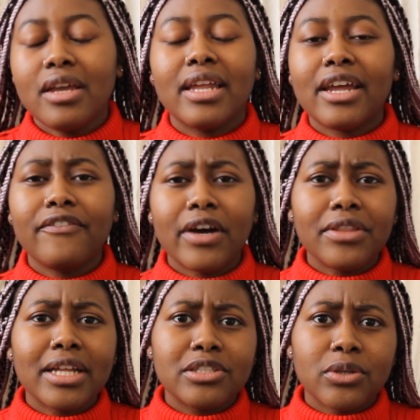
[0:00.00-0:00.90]
And I
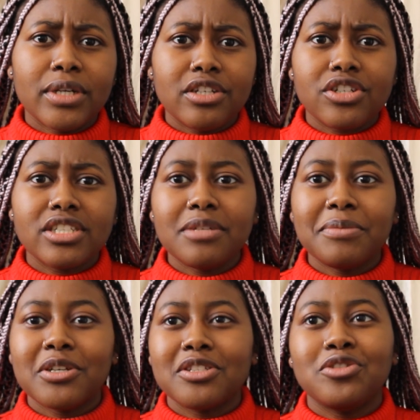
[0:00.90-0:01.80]
found that so interesting
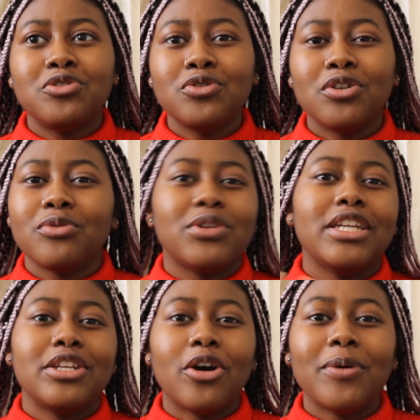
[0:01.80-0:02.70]
because the two don't
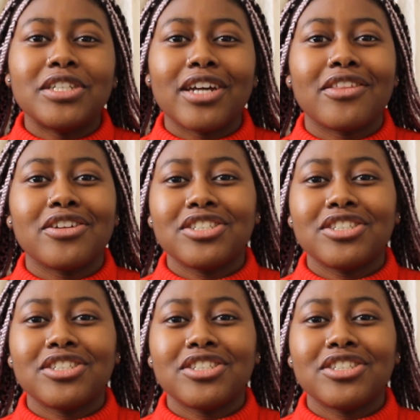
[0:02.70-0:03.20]
really know each other.